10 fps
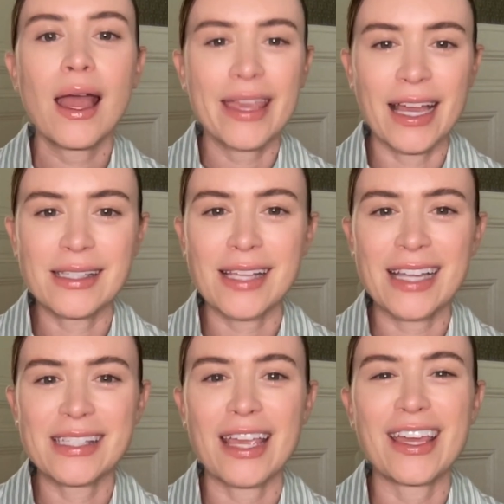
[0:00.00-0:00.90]
Yes, I
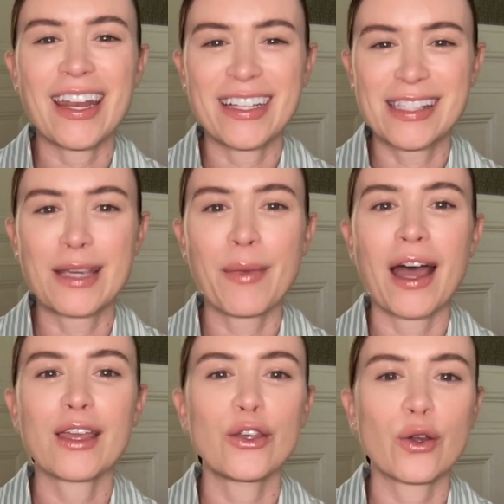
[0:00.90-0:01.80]
say it
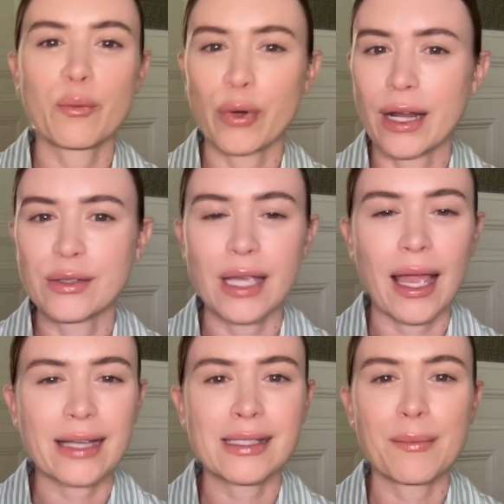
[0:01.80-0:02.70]
eczema. You can pronounce it
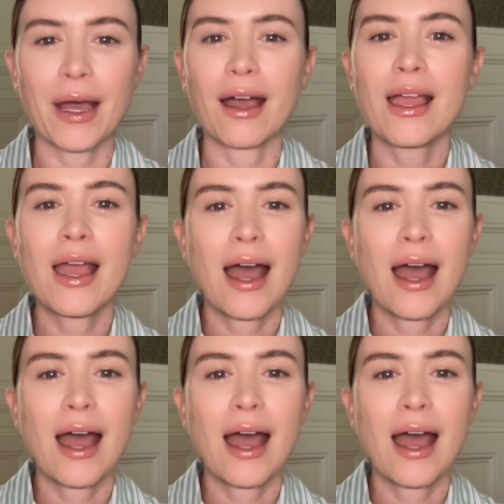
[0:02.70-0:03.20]
eczema.